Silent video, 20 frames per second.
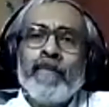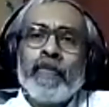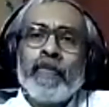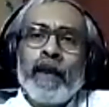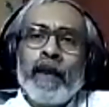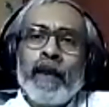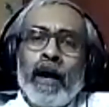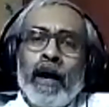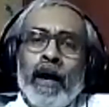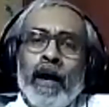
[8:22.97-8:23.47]
uh,
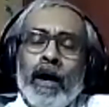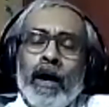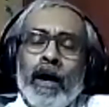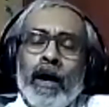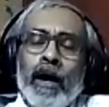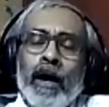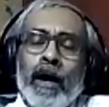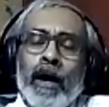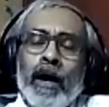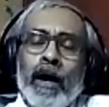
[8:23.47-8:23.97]

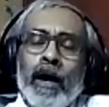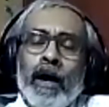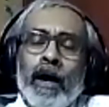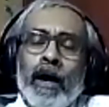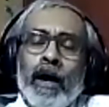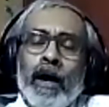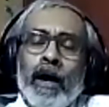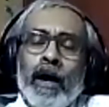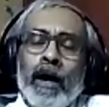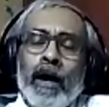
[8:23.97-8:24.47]

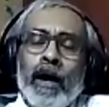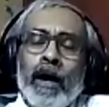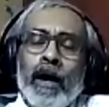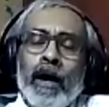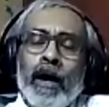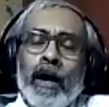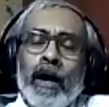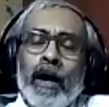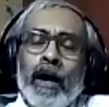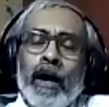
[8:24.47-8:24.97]
over
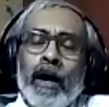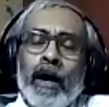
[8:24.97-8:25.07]
which